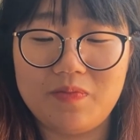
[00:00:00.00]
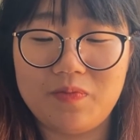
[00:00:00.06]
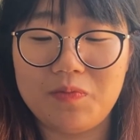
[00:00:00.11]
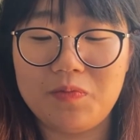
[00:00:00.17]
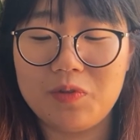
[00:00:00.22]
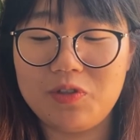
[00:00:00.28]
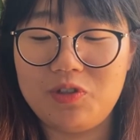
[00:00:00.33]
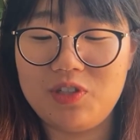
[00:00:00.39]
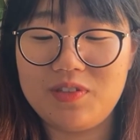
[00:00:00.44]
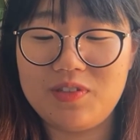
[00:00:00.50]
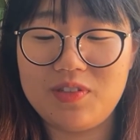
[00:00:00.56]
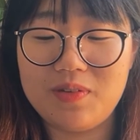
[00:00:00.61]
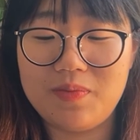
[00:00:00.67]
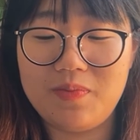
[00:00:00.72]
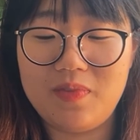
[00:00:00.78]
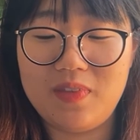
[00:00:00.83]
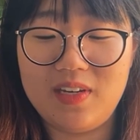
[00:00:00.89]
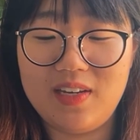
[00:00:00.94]
watching
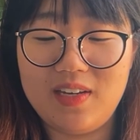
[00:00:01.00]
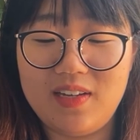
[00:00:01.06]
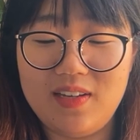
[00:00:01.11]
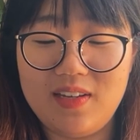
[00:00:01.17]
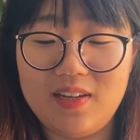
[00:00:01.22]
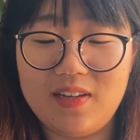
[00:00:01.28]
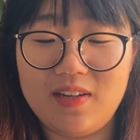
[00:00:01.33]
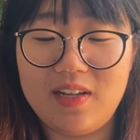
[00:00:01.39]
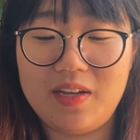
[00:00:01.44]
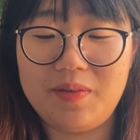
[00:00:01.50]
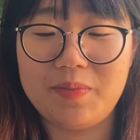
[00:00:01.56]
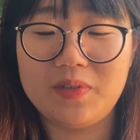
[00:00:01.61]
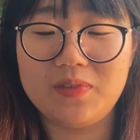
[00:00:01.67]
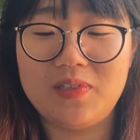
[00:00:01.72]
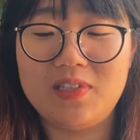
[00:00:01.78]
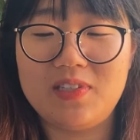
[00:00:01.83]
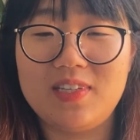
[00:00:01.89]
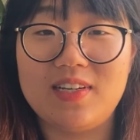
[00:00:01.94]
something. I like
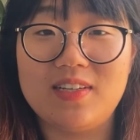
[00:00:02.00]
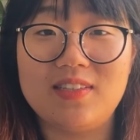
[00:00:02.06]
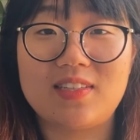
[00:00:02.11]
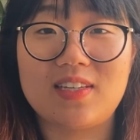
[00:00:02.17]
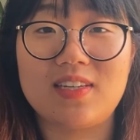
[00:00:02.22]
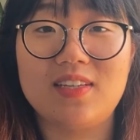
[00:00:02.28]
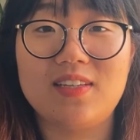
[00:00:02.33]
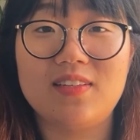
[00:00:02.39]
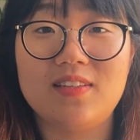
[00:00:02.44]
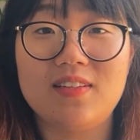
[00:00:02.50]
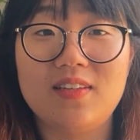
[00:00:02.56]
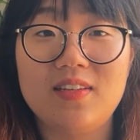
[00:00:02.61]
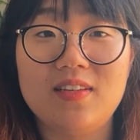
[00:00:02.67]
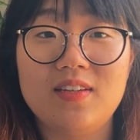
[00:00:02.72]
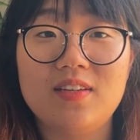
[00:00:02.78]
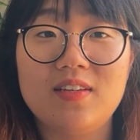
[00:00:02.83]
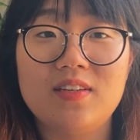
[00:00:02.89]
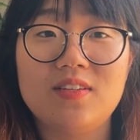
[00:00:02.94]
multitasking.
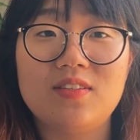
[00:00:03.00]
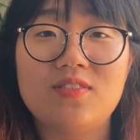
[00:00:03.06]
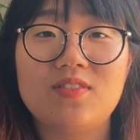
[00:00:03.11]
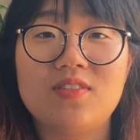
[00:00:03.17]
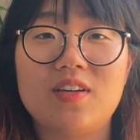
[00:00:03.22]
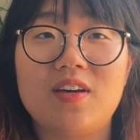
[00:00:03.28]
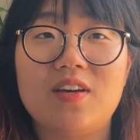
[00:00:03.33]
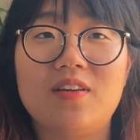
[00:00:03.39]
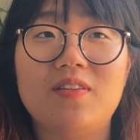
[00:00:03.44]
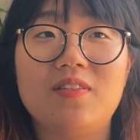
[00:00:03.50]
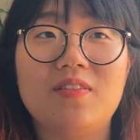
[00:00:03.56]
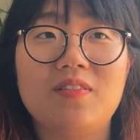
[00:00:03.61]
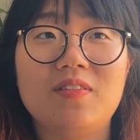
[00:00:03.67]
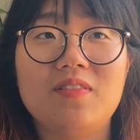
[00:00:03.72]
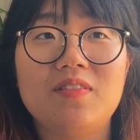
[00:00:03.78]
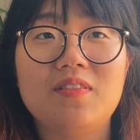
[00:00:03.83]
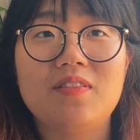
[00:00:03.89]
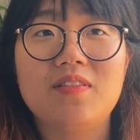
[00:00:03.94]
So
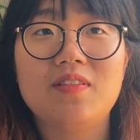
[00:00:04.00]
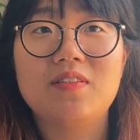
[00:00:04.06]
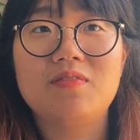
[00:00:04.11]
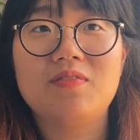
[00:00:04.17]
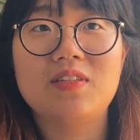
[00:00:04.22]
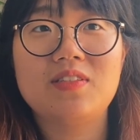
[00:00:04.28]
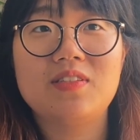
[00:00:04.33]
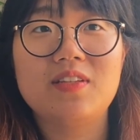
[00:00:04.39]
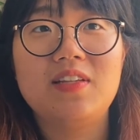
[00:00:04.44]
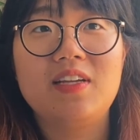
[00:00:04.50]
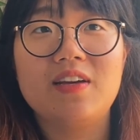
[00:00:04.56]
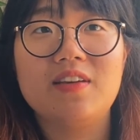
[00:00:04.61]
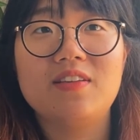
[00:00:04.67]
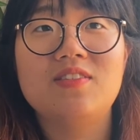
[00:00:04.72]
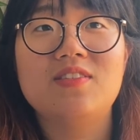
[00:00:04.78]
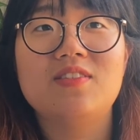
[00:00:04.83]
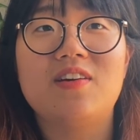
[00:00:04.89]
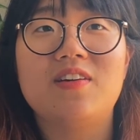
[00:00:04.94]
recently I
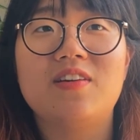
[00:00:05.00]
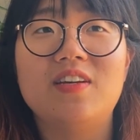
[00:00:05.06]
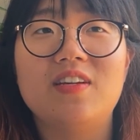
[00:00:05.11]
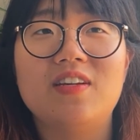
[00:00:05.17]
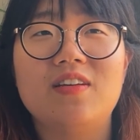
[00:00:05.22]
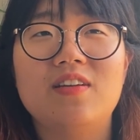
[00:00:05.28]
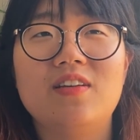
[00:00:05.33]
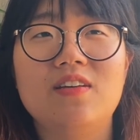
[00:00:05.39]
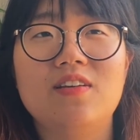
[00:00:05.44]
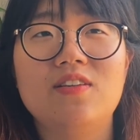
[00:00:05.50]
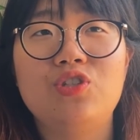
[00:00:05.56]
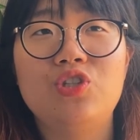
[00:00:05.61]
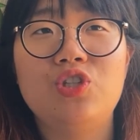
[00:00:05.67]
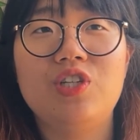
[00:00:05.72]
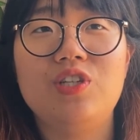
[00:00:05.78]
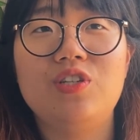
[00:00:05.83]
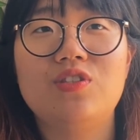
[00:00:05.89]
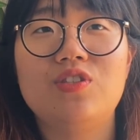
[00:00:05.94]
started
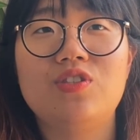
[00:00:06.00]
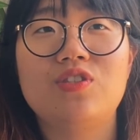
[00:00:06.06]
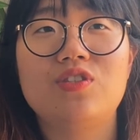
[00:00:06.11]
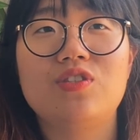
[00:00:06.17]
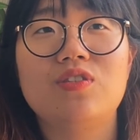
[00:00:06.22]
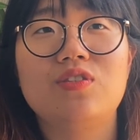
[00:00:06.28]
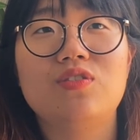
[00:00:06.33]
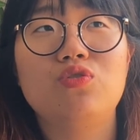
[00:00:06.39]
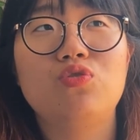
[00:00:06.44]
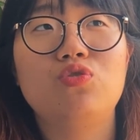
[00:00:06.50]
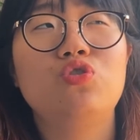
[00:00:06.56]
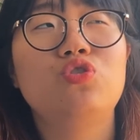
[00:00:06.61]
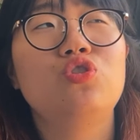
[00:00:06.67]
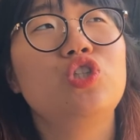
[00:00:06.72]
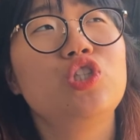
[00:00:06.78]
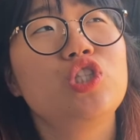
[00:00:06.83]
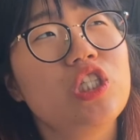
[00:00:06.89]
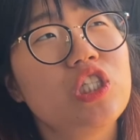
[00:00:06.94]
Sheets
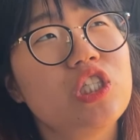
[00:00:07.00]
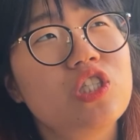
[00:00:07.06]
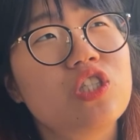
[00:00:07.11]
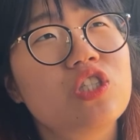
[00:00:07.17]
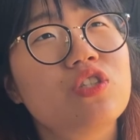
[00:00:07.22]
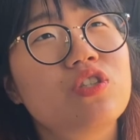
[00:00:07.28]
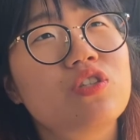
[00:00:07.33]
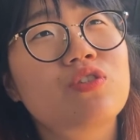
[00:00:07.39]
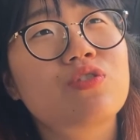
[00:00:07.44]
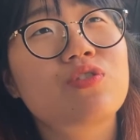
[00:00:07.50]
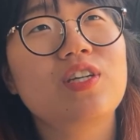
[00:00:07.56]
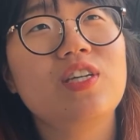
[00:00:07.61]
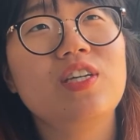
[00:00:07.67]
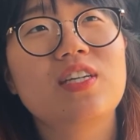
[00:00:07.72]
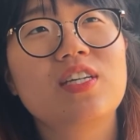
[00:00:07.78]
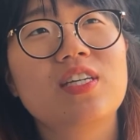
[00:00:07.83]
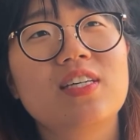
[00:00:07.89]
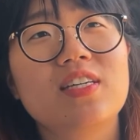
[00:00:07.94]

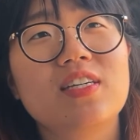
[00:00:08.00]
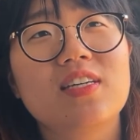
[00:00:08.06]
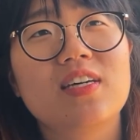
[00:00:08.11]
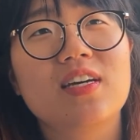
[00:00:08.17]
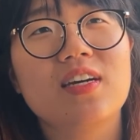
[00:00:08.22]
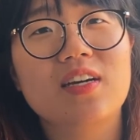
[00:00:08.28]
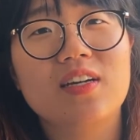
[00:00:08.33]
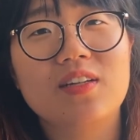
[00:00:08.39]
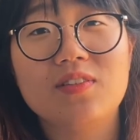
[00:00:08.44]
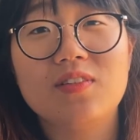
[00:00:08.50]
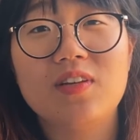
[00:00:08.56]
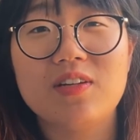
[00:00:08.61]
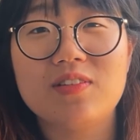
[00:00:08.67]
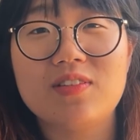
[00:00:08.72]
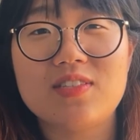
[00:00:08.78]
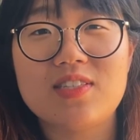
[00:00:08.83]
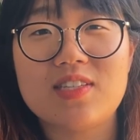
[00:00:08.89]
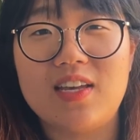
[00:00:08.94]
Creek. I don't know how
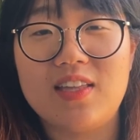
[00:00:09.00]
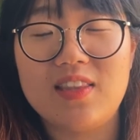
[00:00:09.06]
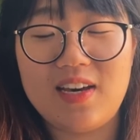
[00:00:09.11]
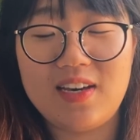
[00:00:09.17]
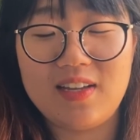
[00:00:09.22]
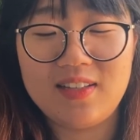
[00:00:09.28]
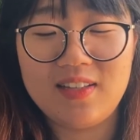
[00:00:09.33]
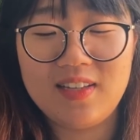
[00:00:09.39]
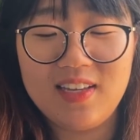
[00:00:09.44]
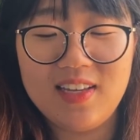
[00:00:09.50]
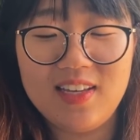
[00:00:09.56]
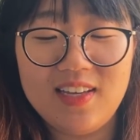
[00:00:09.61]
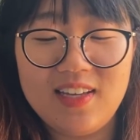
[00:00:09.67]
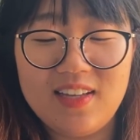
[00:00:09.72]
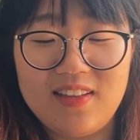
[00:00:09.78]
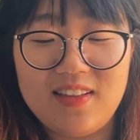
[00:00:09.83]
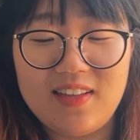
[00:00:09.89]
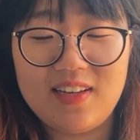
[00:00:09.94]
to say that.
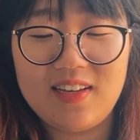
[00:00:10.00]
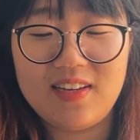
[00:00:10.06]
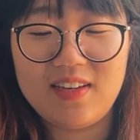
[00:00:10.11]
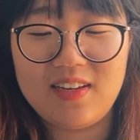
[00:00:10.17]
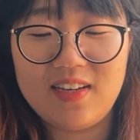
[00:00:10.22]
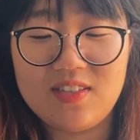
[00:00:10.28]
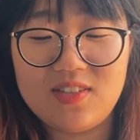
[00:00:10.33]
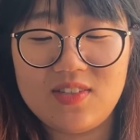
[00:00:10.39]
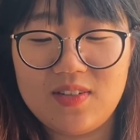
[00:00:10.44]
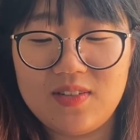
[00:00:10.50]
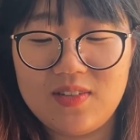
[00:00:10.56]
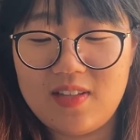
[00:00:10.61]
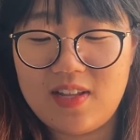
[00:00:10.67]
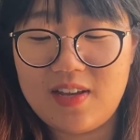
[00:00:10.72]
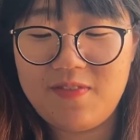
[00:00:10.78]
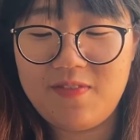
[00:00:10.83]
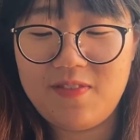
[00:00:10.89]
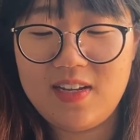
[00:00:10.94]
It's on
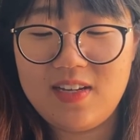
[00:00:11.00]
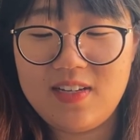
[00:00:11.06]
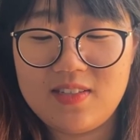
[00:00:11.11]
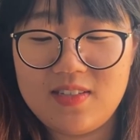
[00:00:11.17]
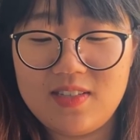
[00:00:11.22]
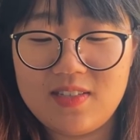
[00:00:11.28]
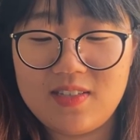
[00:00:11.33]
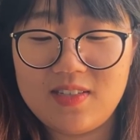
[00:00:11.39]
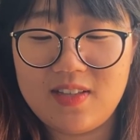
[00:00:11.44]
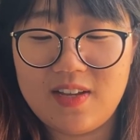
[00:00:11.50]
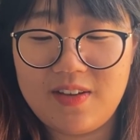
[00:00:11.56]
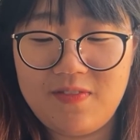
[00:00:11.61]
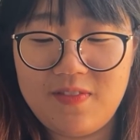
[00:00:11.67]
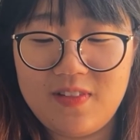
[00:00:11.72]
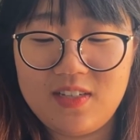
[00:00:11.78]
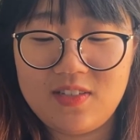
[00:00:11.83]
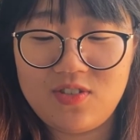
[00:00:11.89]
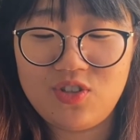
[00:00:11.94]
Netflix. It's a
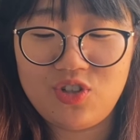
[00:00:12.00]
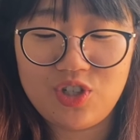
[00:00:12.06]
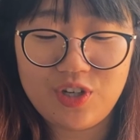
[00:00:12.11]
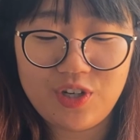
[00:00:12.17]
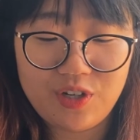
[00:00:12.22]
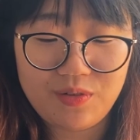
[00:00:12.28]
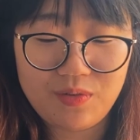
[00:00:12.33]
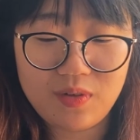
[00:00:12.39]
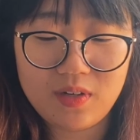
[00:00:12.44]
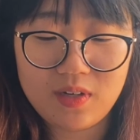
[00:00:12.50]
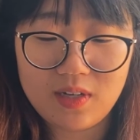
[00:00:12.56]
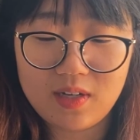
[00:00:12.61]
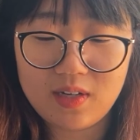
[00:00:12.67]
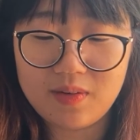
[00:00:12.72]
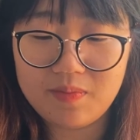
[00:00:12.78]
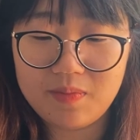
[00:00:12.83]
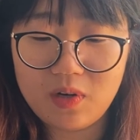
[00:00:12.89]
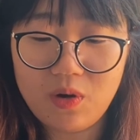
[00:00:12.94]
Netflix show.
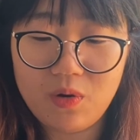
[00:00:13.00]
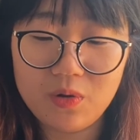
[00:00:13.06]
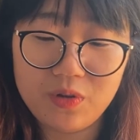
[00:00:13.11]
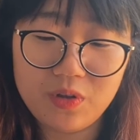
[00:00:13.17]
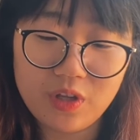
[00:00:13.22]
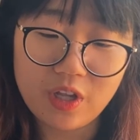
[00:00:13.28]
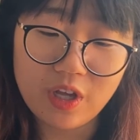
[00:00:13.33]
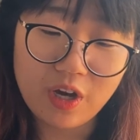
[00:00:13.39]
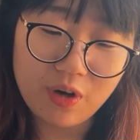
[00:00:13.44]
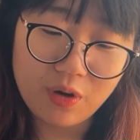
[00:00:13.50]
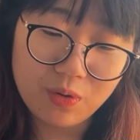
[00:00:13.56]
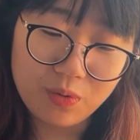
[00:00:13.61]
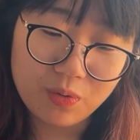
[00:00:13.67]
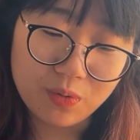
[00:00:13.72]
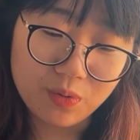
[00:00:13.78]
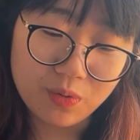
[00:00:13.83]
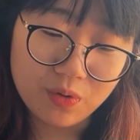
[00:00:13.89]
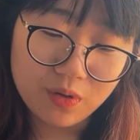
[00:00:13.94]
Oh
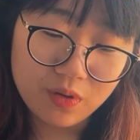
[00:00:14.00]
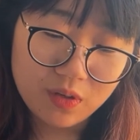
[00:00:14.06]
no,